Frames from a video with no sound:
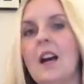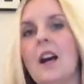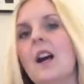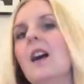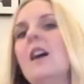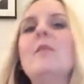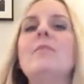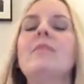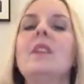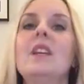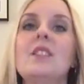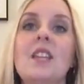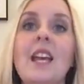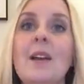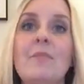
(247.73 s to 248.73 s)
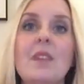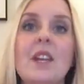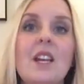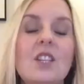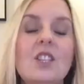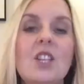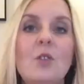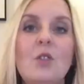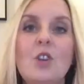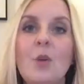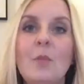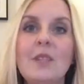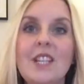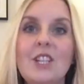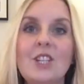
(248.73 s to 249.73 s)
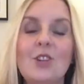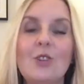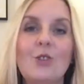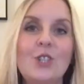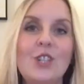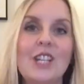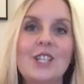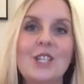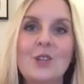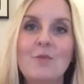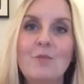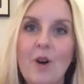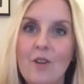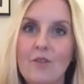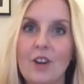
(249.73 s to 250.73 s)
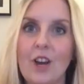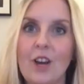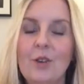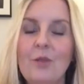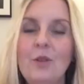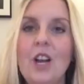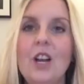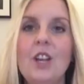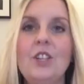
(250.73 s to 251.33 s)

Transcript: Um, so yeah, so the competition launches tomorrow.